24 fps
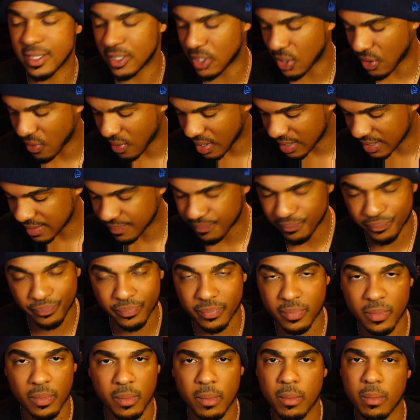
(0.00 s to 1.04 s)
So
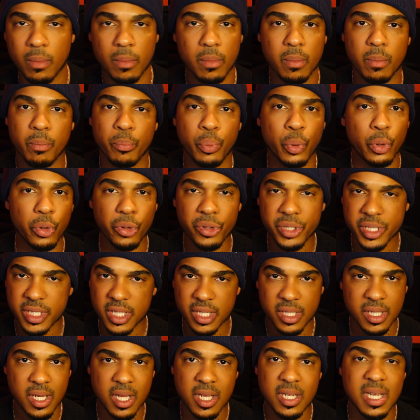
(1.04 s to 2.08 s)
Bulls,
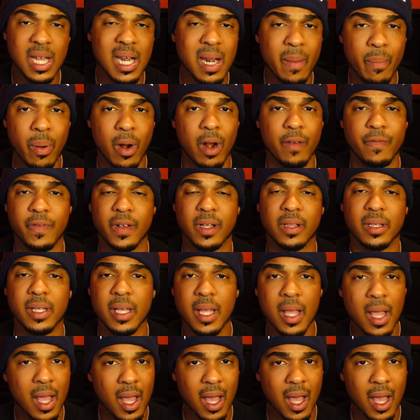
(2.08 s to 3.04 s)
you did it perfectly.